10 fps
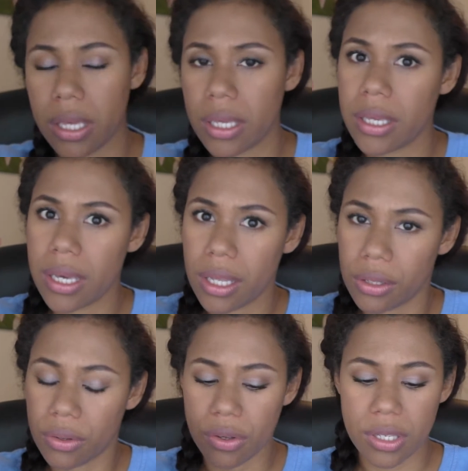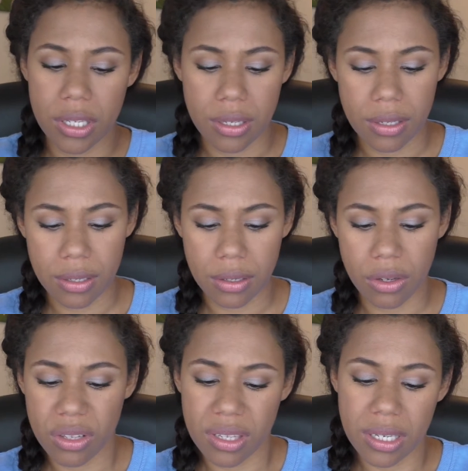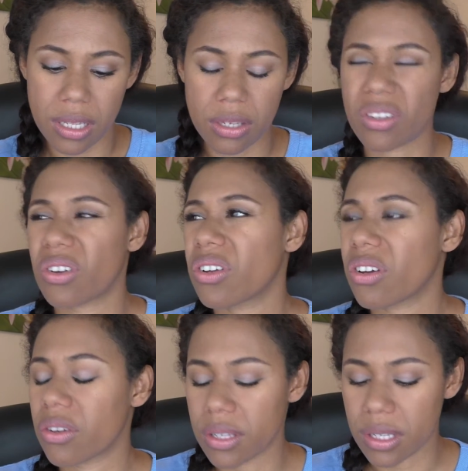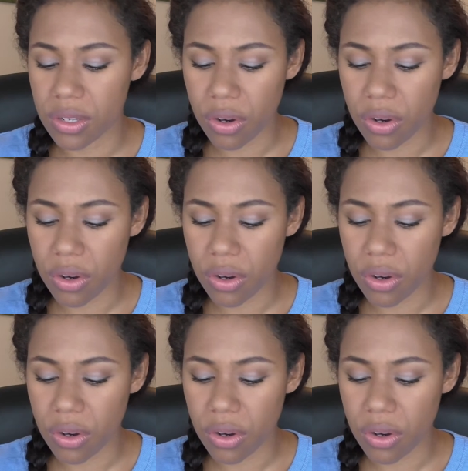yellow concealers, not concealers,